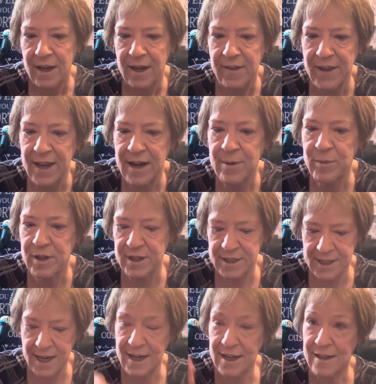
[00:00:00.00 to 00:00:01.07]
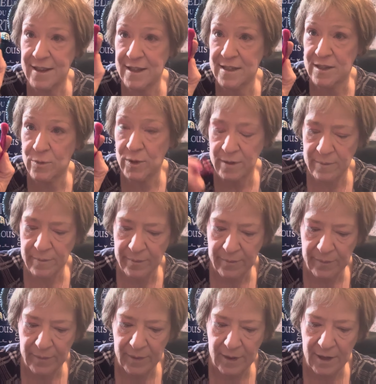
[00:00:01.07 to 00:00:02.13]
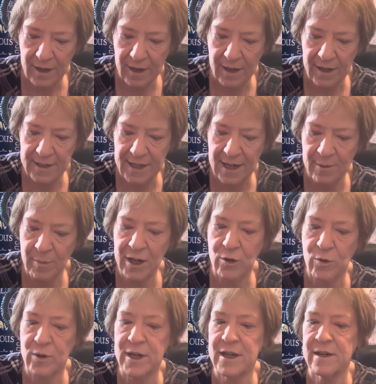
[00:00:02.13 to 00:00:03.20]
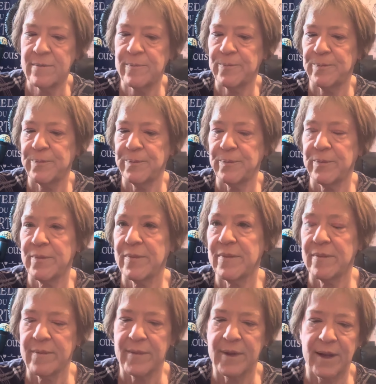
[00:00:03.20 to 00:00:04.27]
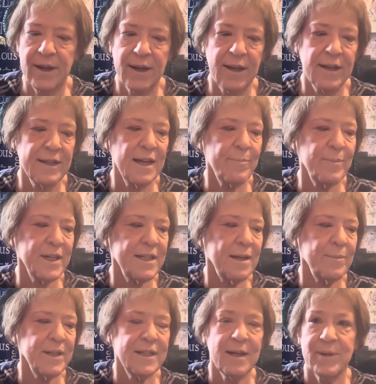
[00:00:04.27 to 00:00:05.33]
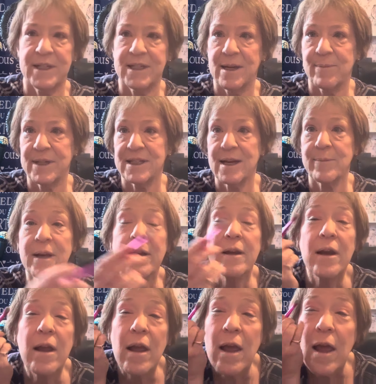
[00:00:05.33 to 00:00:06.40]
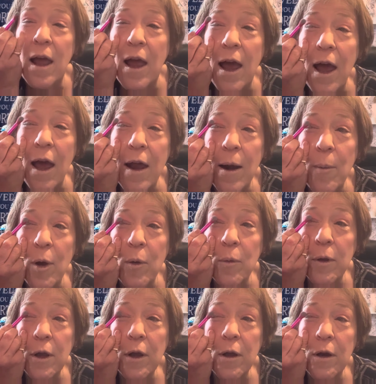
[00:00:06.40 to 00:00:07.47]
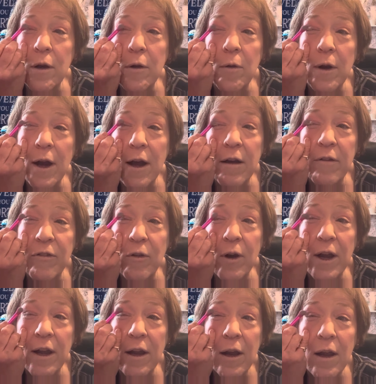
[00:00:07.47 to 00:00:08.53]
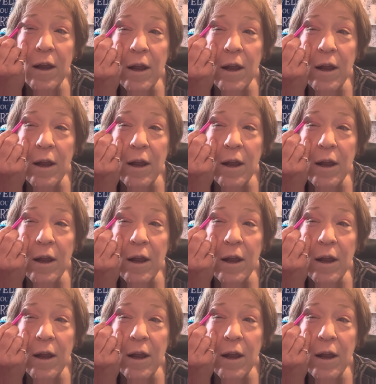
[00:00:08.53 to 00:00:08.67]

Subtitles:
And then I'm going to take this one and take my green, tap it, tap it, tap it, tap it, tap it, and I'm only going to do it halfway.